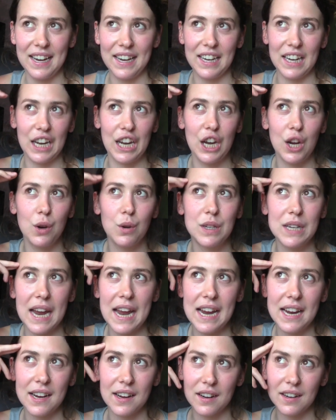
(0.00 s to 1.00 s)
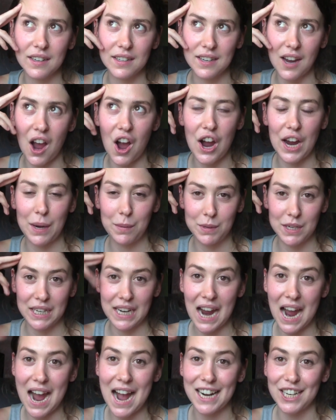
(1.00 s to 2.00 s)
you take time to
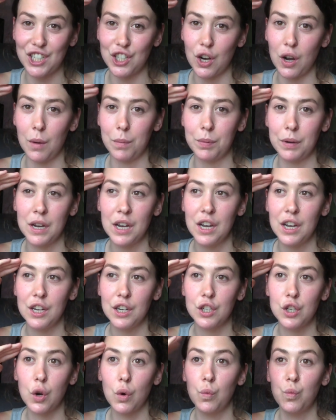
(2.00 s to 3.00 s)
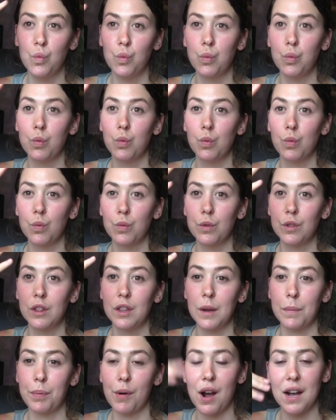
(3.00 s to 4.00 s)
catch up to
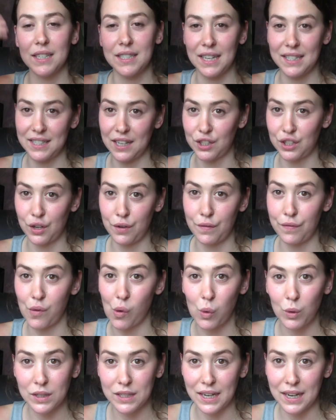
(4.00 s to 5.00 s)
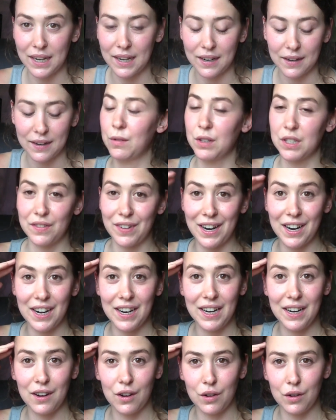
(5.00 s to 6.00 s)
the process that's unfolding. was
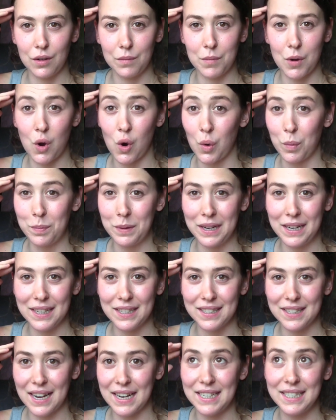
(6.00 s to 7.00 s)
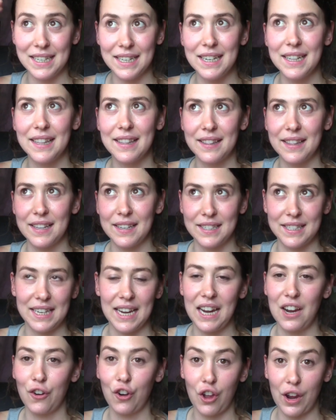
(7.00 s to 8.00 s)
very hopeless. I didn't
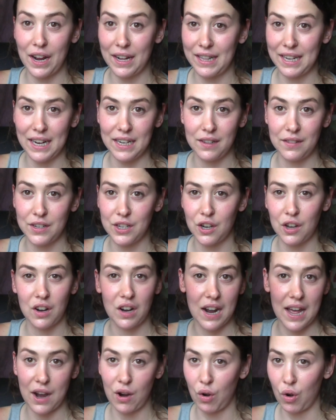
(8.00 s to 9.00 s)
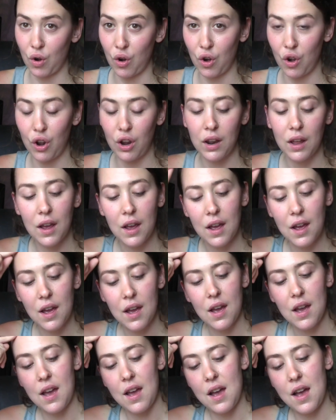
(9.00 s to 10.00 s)
see a at the end of the tunnel at all.
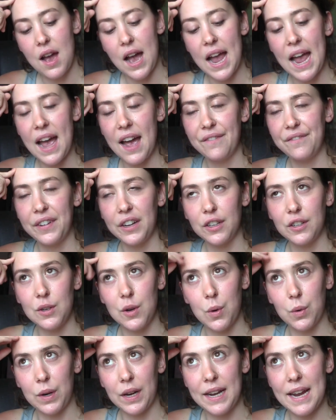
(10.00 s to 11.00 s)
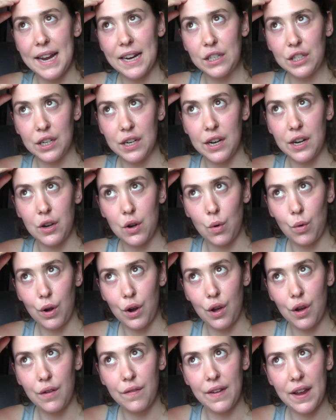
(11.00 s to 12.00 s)
I have felt no connection and no
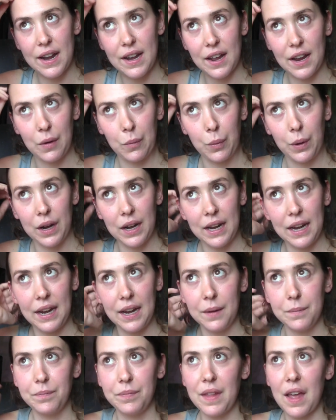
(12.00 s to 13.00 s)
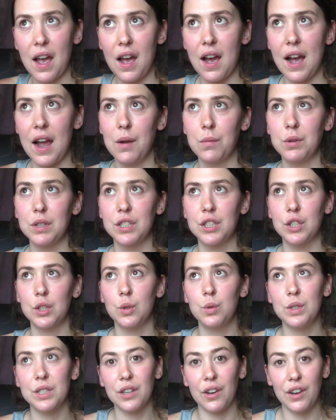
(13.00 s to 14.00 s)
love, and I was
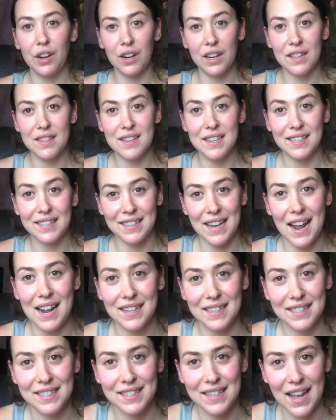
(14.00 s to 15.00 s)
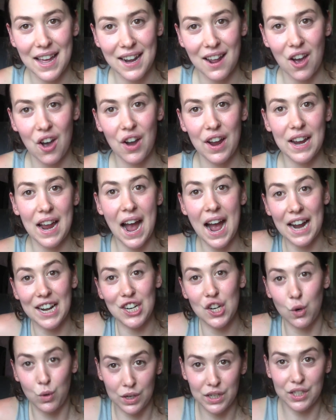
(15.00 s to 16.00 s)
suicidal in the sense that I had
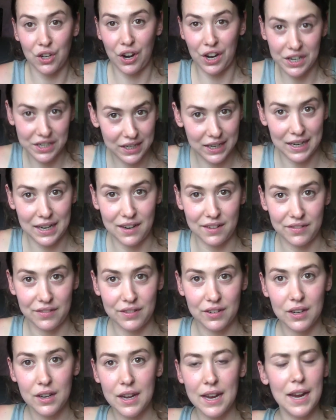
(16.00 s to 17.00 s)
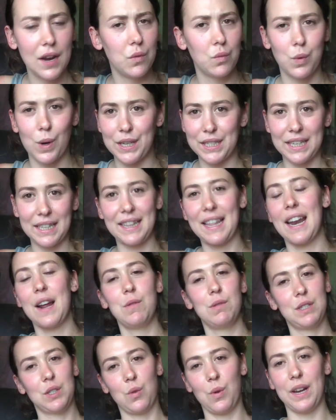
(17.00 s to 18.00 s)
no desire to live. It wasn't that I
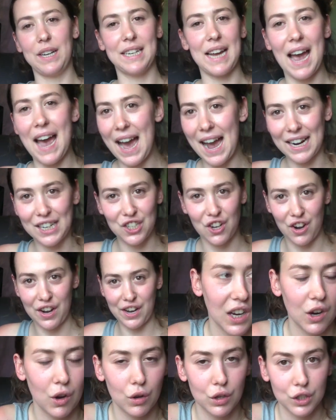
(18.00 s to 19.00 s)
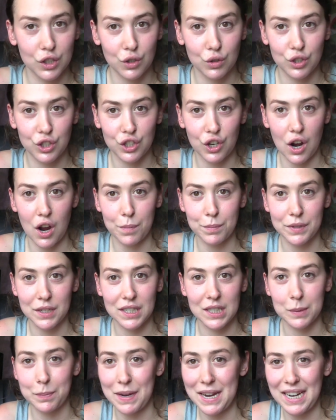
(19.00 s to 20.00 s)
was going to act on it. I also stopped
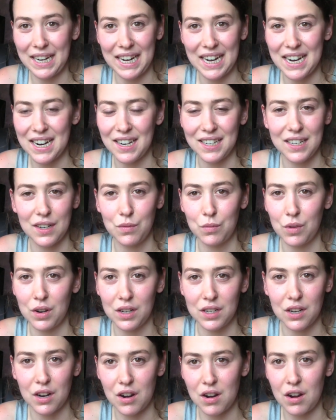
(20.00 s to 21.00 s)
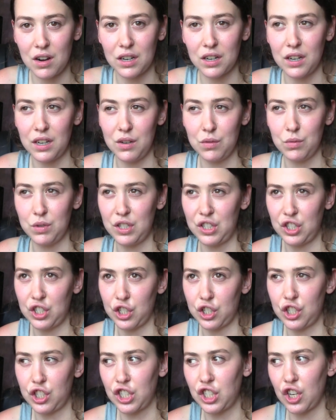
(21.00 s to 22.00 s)
speaking. I didn't want to talk. It was
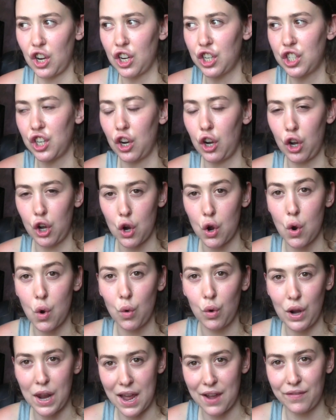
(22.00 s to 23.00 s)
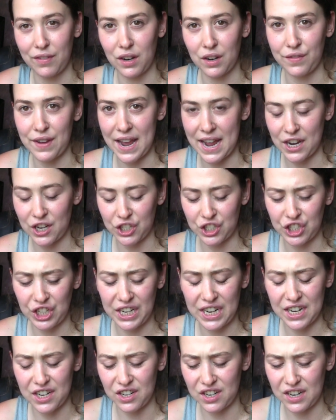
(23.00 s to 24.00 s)
just such a low level of
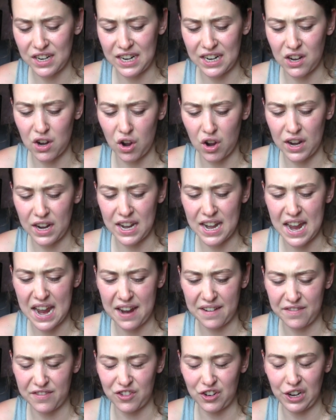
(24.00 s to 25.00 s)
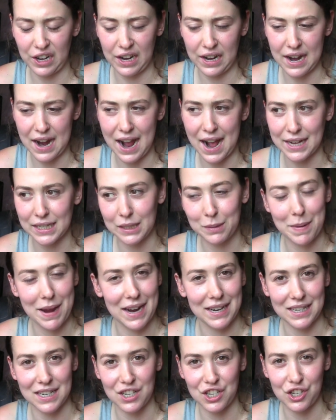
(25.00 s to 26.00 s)
energy in every
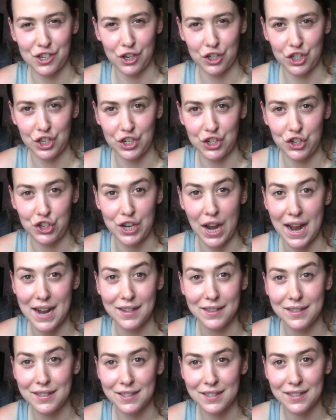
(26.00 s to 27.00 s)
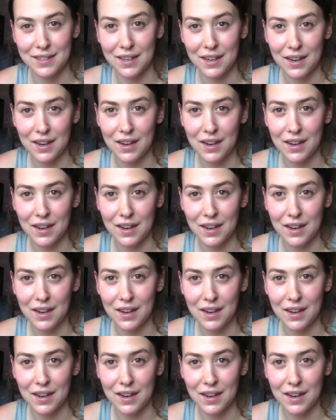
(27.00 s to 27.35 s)
aspect, and such a dense